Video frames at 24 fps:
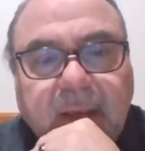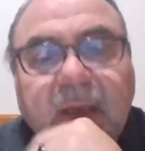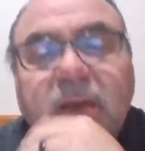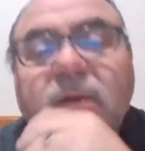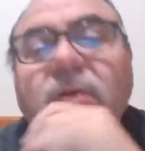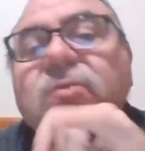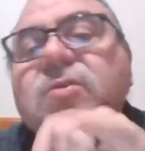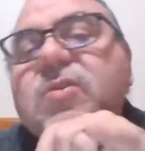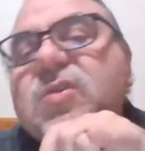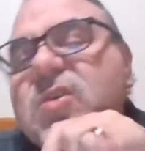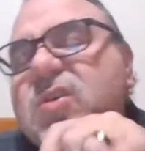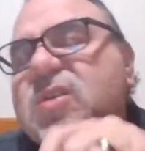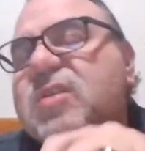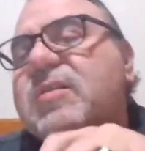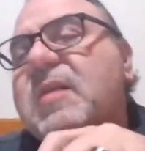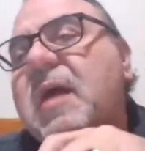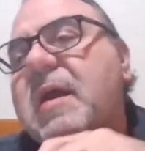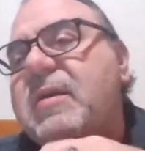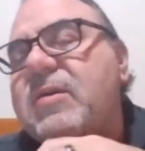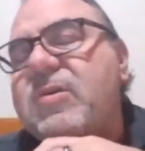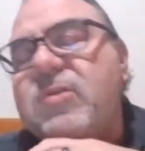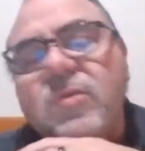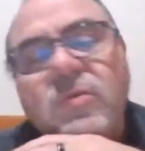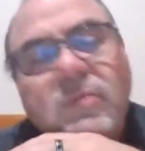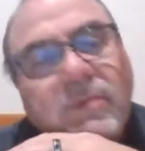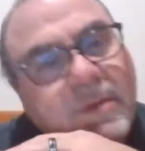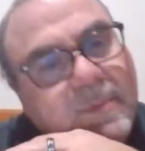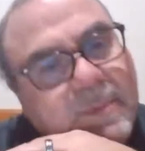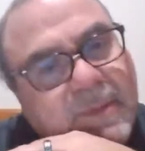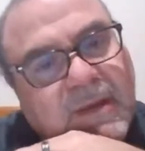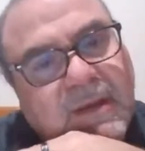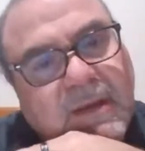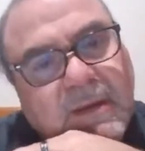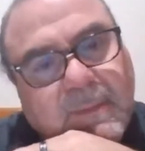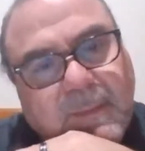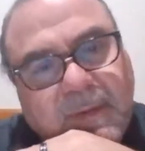He'll slice you in a
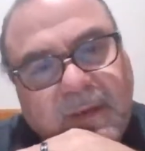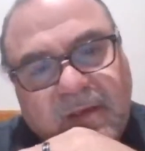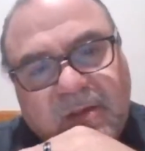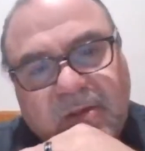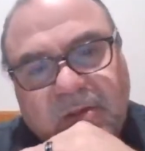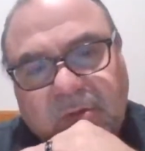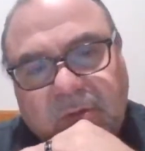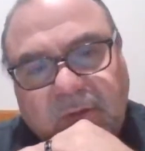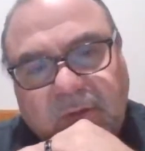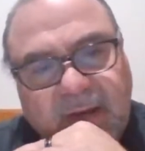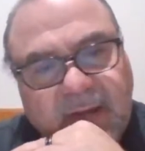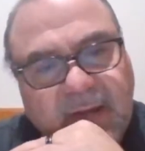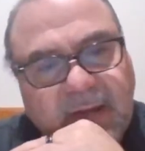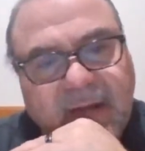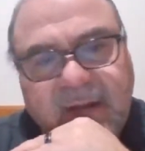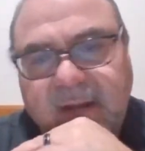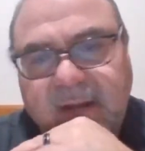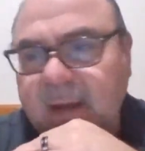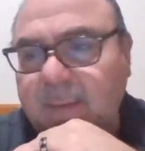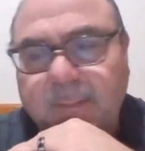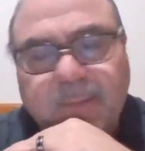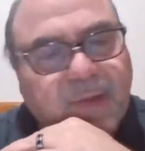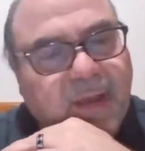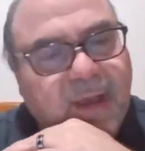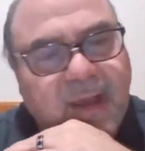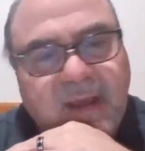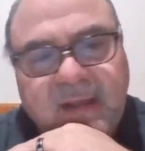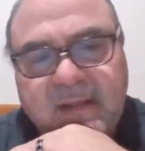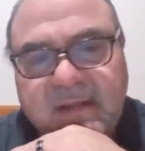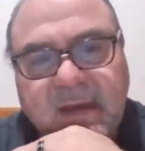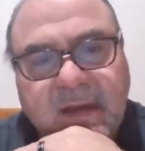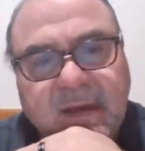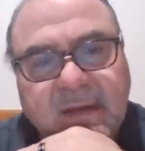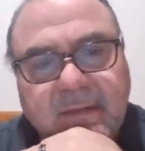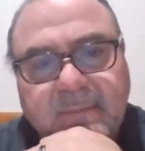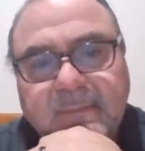million pieces right there. You got
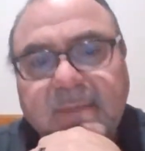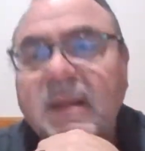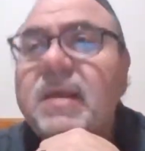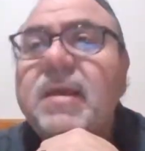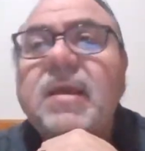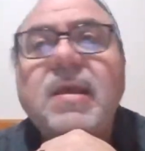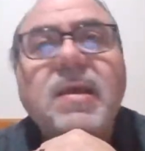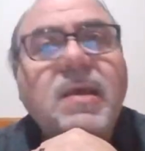blades on him.